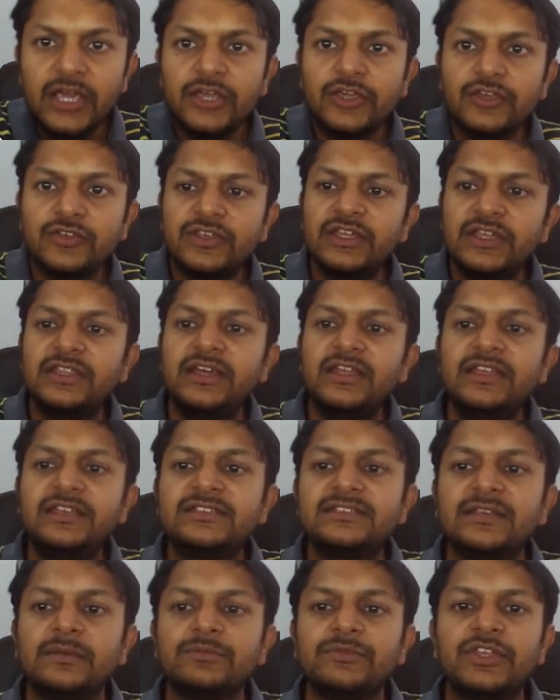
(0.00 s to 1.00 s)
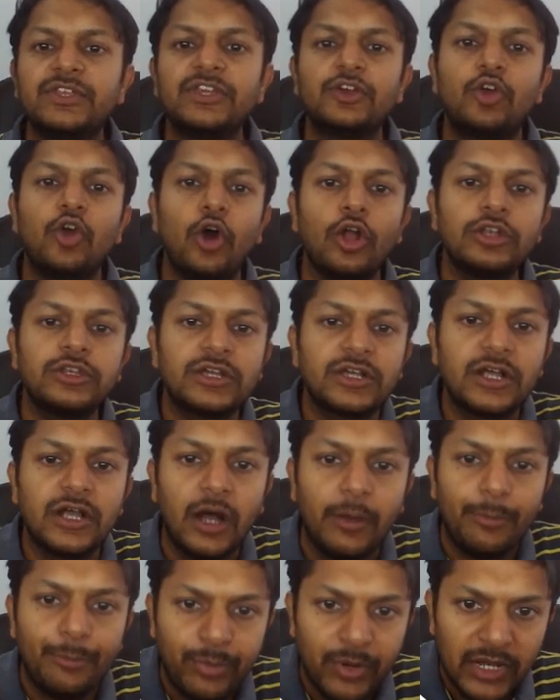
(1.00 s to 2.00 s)
You see, there is something called
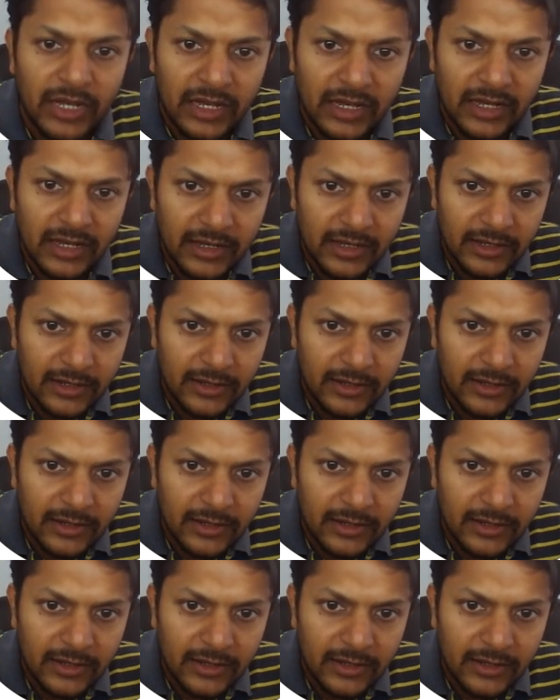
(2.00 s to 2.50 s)
couple.